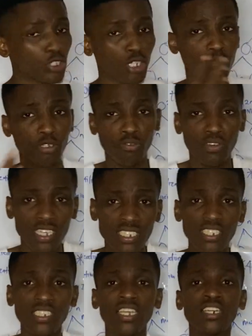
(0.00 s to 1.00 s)
just be
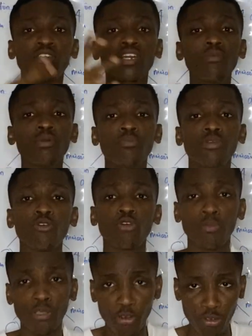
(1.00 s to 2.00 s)
reversed. The nuclear membrane will
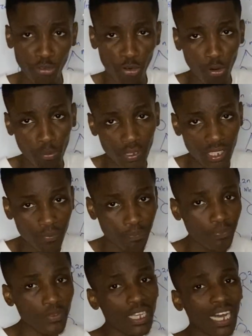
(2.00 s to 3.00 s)
be reformed.
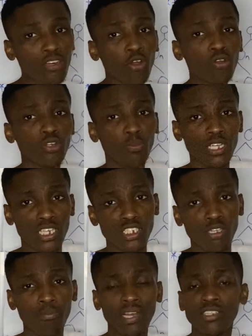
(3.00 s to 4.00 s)
No
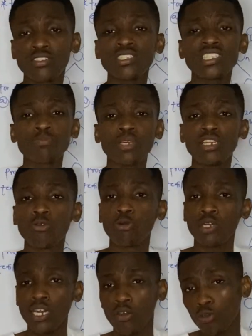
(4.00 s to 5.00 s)
duplication. Mitotic spindle will
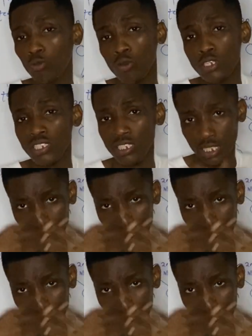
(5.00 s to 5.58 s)
now do what?